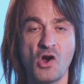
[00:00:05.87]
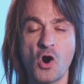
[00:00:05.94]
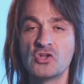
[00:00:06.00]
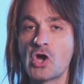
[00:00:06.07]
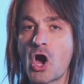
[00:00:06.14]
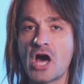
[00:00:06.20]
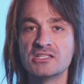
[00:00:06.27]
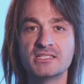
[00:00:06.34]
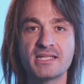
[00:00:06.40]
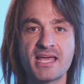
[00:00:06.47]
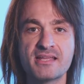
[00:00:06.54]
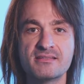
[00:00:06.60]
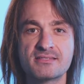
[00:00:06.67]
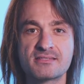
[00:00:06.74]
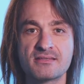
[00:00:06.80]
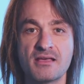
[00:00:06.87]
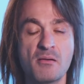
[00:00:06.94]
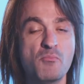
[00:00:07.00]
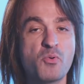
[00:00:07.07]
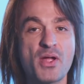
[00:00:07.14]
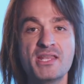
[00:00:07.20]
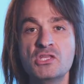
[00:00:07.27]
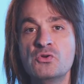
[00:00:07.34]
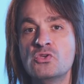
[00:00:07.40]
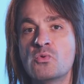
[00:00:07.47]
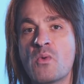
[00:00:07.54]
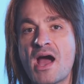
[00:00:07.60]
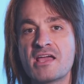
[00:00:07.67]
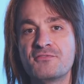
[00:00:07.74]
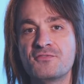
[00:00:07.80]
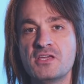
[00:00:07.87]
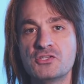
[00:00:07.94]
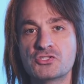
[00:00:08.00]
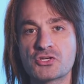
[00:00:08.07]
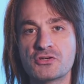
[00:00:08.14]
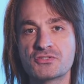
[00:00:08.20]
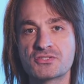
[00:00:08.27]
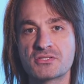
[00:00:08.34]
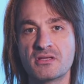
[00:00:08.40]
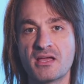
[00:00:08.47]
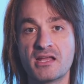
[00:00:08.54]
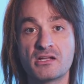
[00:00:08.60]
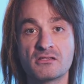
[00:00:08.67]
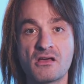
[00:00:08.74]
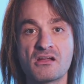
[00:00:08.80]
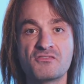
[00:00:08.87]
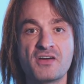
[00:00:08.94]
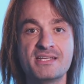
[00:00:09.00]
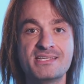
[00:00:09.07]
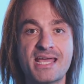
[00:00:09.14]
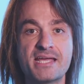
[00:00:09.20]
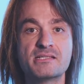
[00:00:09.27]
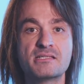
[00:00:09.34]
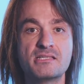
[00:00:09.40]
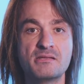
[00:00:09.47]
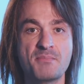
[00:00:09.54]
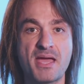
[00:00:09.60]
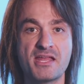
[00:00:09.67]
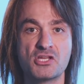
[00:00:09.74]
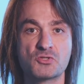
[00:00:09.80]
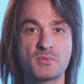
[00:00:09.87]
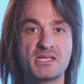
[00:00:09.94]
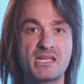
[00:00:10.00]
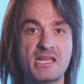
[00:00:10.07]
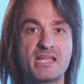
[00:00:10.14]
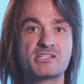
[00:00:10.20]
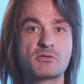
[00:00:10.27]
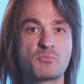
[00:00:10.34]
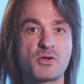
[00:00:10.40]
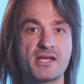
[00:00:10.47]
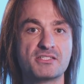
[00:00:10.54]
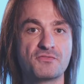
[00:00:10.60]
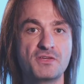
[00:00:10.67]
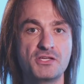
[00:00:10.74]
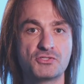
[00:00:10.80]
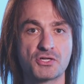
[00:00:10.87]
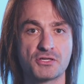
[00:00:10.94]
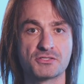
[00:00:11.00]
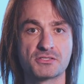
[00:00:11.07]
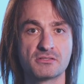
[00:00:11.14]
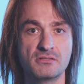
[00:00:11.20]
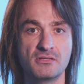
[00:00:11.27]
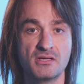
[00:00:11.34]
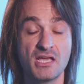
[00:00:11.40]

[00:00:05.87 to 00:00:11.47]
On HoloLens, brand new UI features and a lot of identity management and enterprise features.